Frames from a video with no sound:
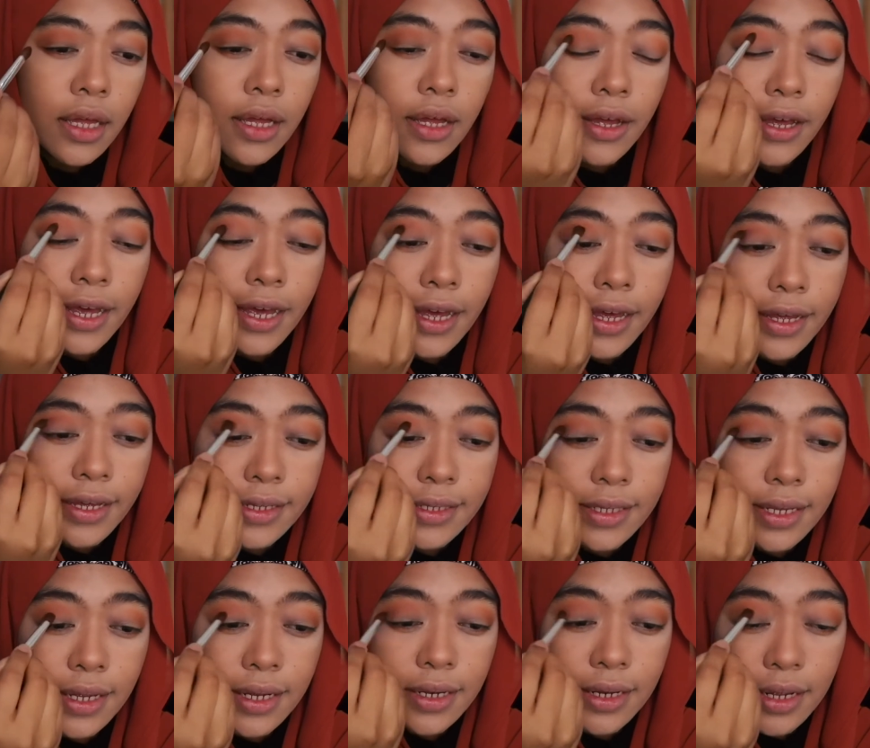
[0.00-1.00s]
okay, it's
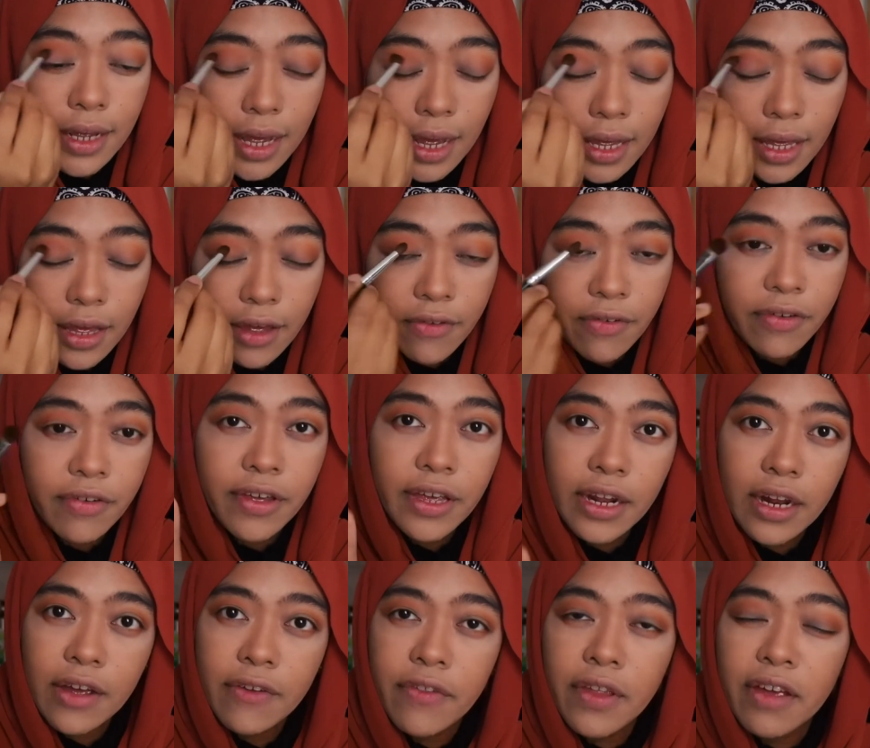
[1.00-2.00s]
done. I gave
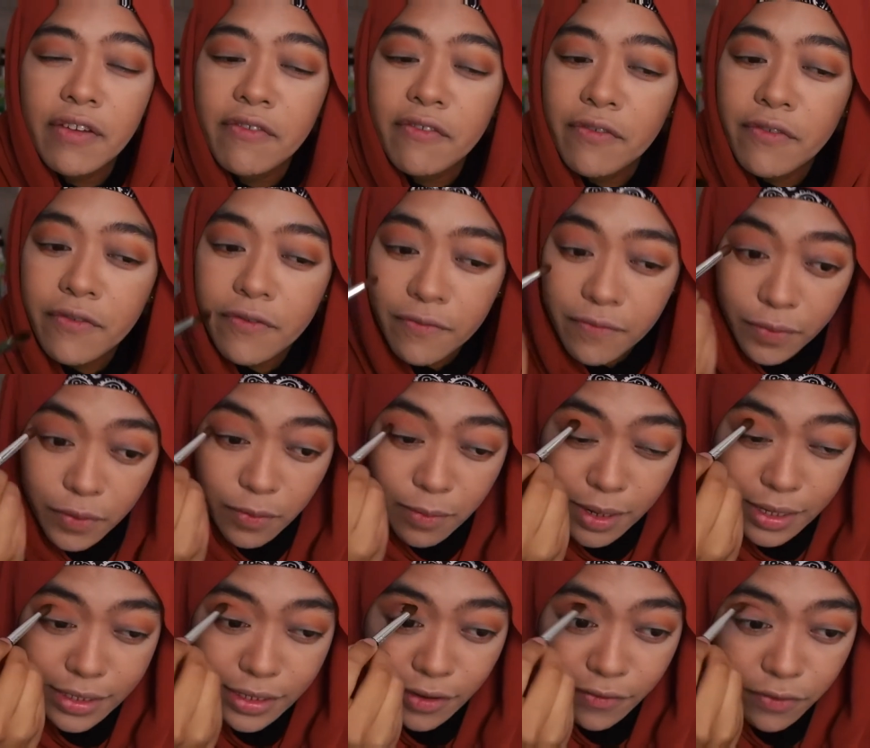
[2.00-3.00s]
enough time to
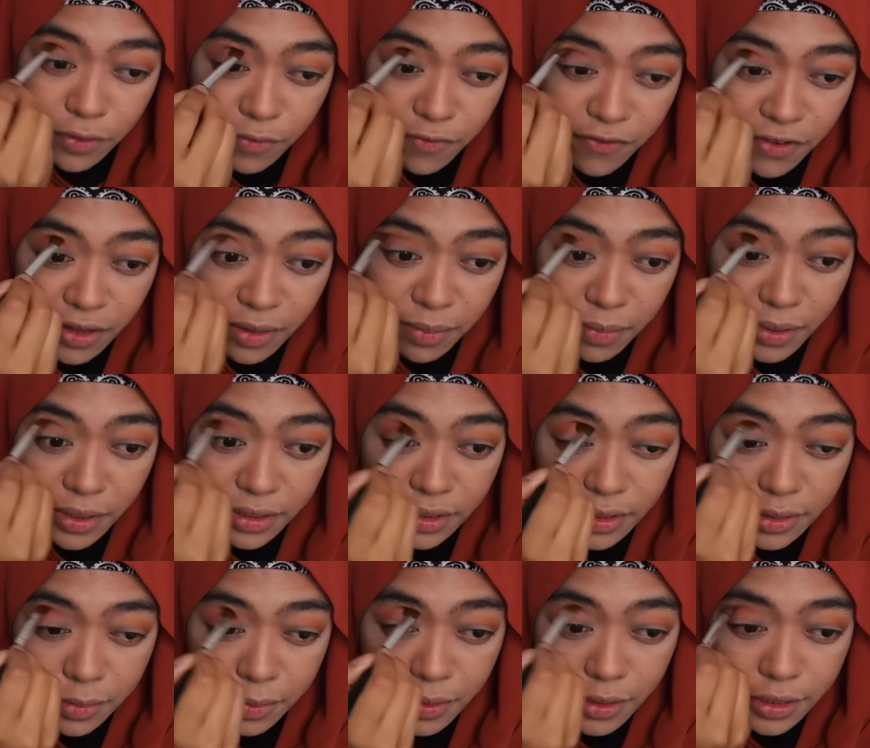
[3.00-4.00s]
myself to feel
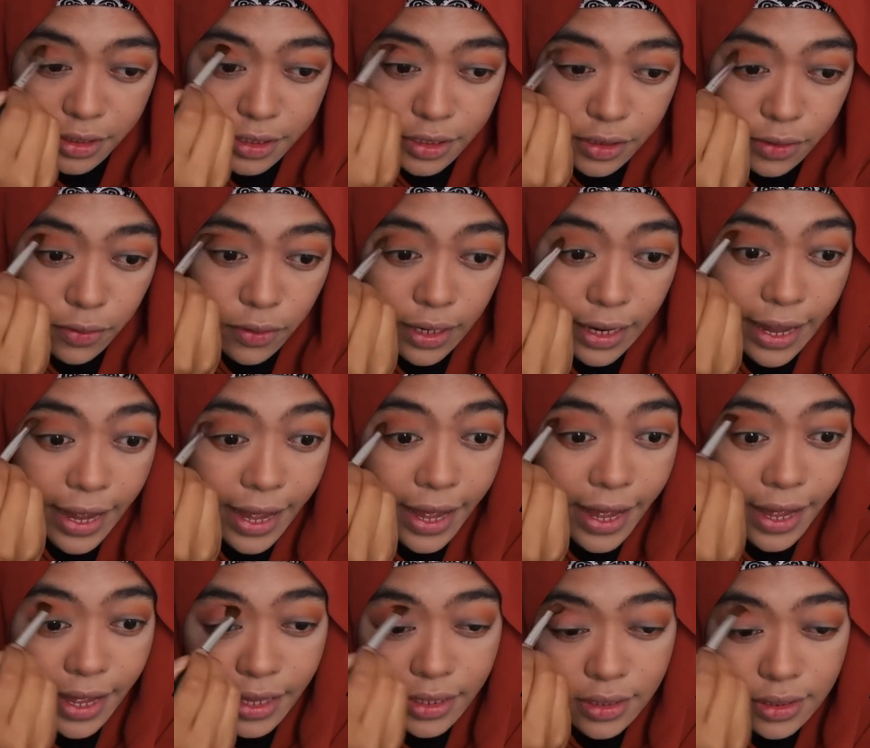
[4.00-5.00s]
miserable. So
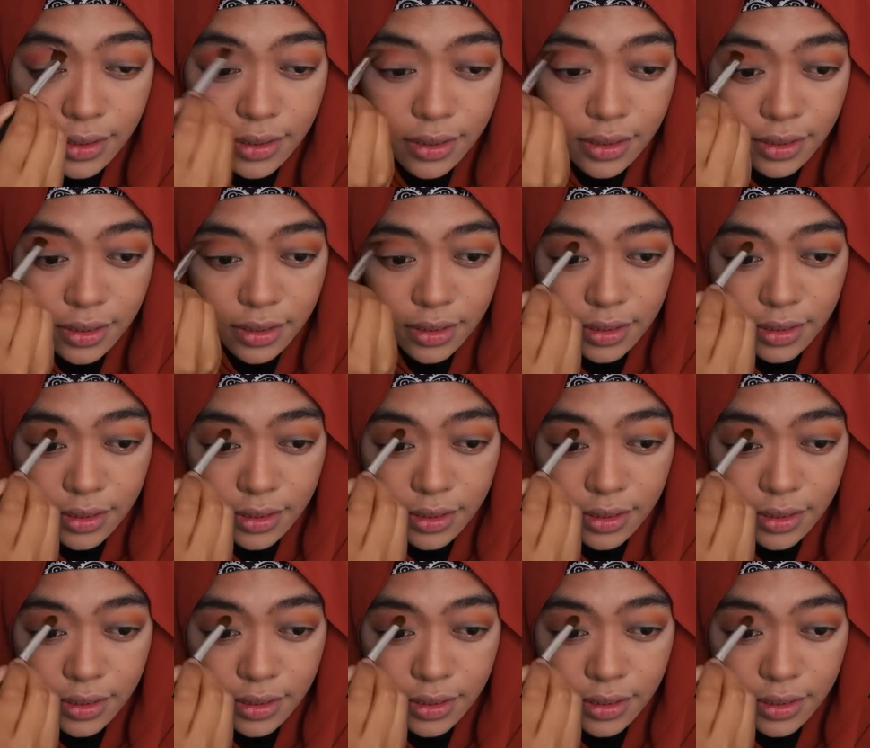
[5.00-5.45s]
let's